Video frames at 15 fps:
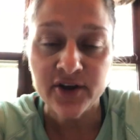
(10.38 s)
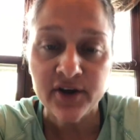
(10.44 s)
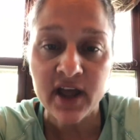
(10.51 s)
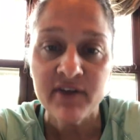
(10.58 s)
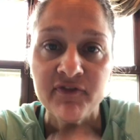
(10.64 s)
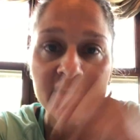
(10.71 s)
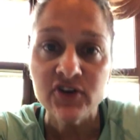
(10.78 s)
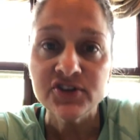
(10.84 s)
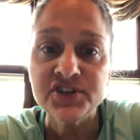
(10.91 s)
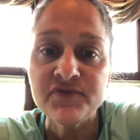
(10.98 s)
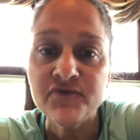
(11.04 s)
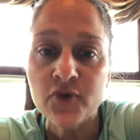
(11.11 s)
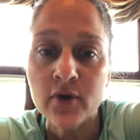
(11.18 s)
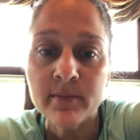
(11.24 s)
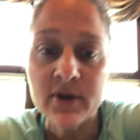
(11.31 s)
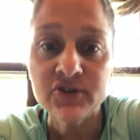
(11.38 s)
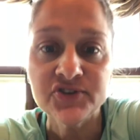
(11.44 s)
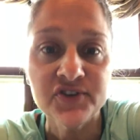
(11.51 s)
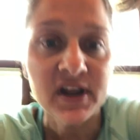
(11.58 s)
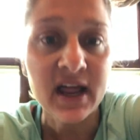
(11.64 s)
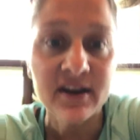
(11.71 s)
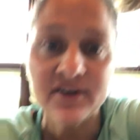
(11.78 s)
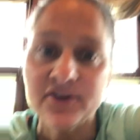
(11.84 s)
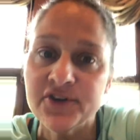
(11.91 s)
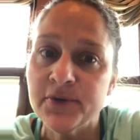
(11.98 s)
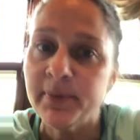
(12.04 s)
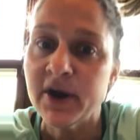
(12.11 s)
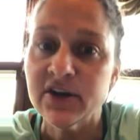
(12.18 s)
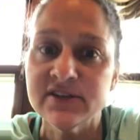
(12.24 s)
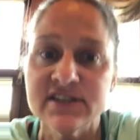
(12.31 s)
Okay, first and foremost, you got to know your
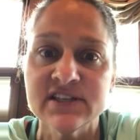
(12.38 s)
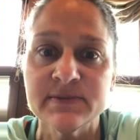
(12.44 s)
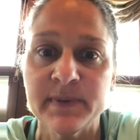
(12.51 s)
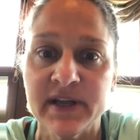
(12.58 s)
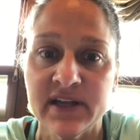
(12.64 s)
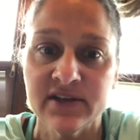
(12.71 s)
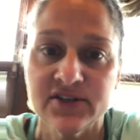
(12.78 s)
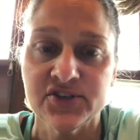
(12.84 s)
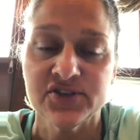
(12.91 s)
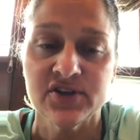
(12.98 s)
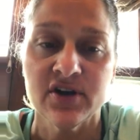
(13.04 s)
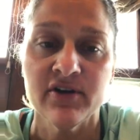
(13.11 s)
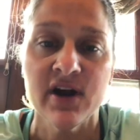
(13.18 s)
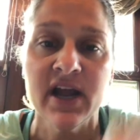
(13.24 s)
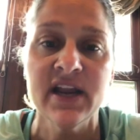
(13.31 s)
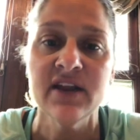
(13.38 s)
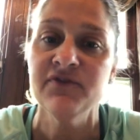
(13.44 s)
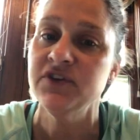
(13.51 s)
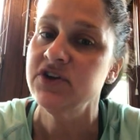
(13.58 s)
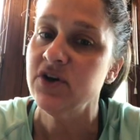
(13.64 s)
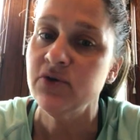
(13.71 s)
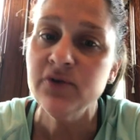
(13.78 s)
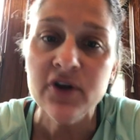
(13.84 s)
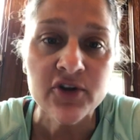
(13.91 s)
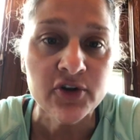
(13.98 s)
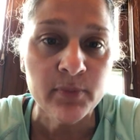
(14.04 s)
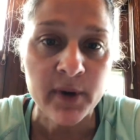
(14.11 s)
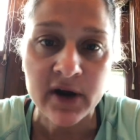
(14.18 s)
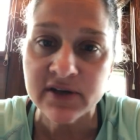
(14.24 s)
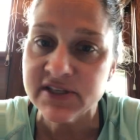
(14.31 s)
parts of speech, all right? If you don't know your
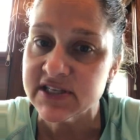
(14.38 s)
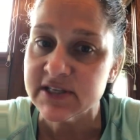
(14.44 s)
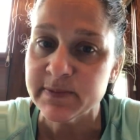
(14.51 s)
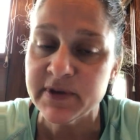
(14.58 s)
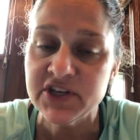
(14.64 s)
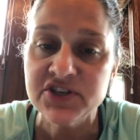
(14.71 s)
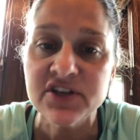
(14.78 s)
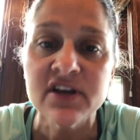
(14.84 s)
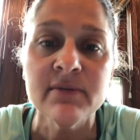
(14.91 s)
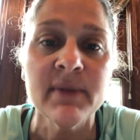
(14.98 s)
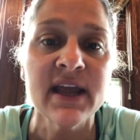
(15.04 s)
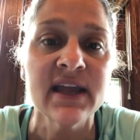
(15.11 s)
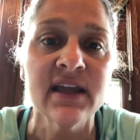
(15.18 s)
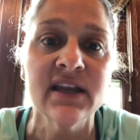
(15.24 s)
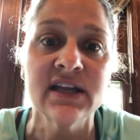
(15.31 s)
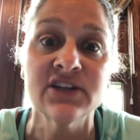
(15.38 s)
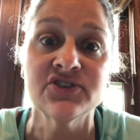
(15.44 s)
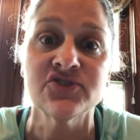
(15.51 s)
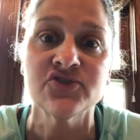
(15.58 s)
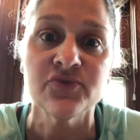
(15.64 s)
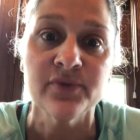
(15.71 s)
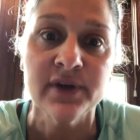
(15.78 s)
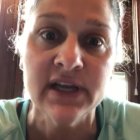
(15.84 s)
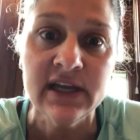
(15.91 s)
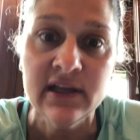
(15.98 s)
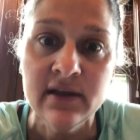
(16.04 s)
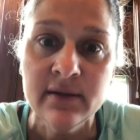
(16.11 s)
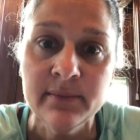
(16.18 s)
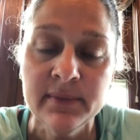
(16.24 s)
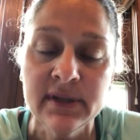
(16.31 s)
parts of speech, it's going to make it
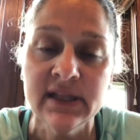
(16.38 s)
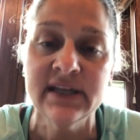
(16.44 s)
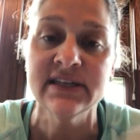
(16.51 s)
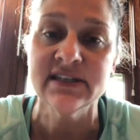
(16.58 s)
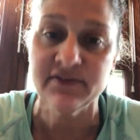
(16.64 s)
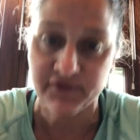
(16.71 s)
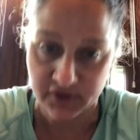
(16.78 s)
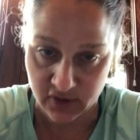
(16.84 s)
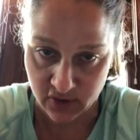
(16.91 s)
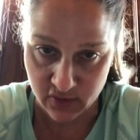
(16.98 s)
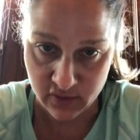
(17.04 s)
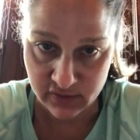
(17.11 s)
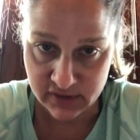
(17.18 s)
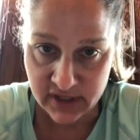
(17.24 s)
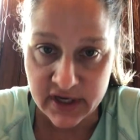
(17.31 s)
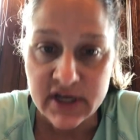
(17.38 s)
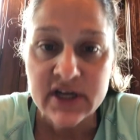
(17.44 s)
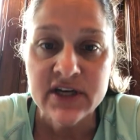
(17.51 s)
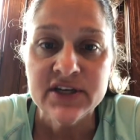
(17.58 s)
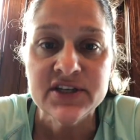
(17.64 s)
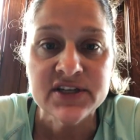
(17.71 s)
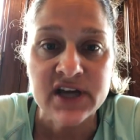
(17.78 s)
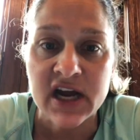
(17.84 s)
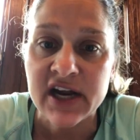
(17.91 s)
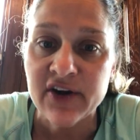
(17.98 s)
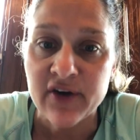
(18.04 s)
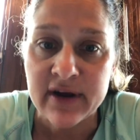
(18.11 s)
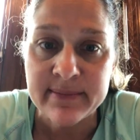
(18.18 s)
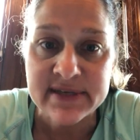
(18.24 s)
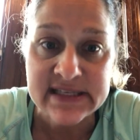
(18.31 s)
extremely difficult to
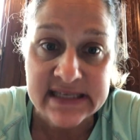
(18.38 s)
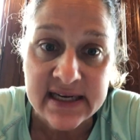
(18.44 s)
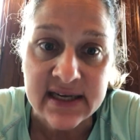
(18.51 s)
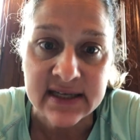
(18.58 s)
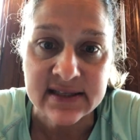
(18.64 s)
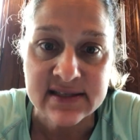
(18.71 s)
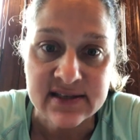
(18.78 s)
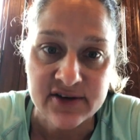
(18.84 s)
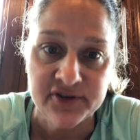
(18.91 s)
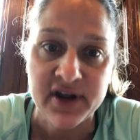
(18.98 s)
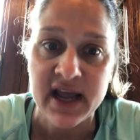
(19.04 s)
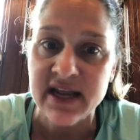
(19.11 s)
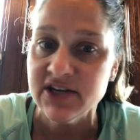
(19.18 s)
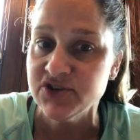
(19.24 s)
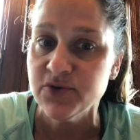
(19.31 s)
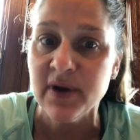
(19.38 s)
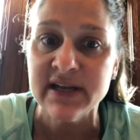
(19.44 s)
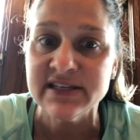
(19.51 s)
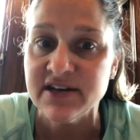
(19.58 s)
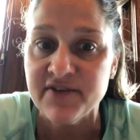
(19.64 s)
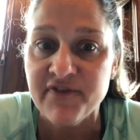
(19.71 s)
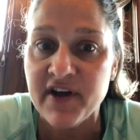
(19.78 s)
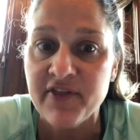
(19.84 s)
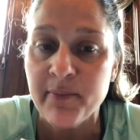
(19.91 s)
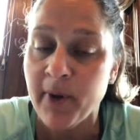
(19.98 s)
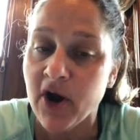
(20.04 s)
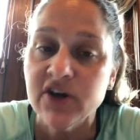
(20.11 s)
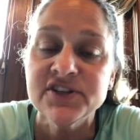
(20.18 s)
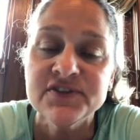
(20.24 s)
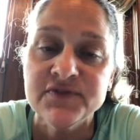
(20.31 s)
diagram a sentence, okay, and to identify the
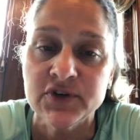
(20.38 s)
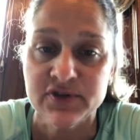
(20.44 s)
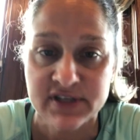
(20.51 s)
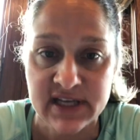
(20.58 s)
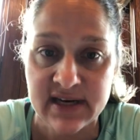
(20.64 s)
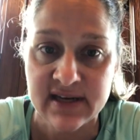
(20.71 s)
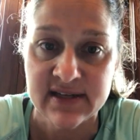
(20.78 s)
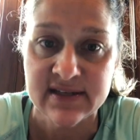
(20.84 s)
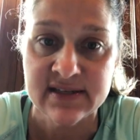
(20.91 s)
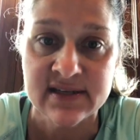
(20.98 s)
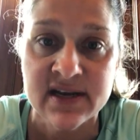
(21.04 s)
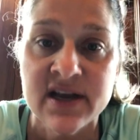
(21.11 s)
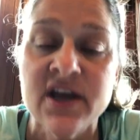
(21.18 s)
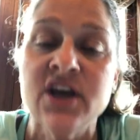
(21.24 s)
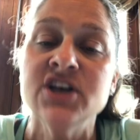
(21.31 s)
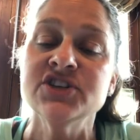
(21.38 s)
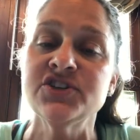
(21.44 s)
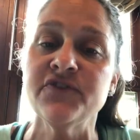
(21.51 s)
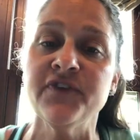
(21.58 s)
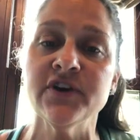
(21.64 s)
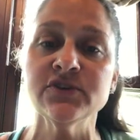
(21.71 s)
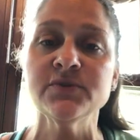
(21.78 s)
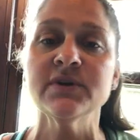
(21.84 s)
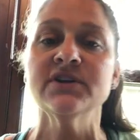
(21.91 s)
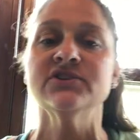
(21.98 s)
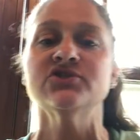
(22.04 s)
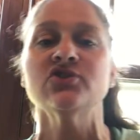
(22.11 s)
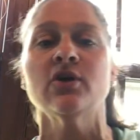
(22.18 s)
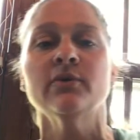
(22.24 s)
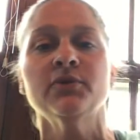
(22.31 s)
parts of your sentence. So first, we're going to
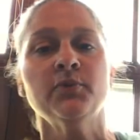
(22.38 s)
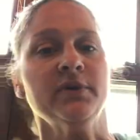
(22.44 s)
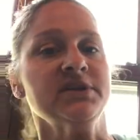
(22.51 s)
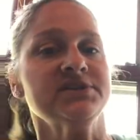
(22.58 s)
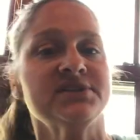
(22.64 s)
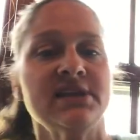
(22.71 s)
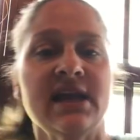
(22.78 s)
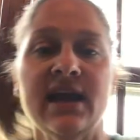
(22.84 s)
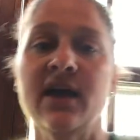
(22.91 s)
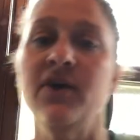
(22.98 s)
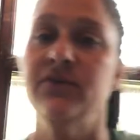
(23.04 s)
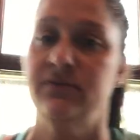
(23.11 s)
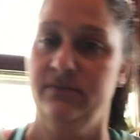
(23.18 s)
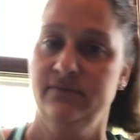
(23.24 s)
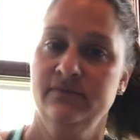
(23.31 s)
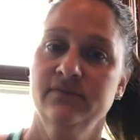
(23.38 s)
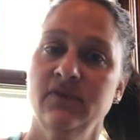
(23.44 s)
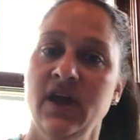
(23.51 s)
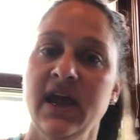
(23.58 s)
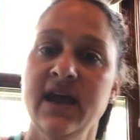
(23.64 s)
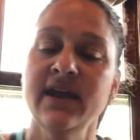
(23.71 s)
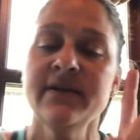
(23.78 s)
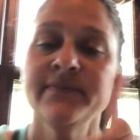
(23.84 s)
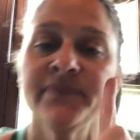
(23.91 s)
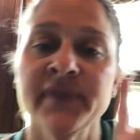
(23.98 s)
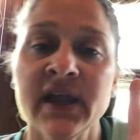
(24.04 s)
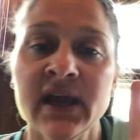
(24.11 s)
start with what is a noun, okay?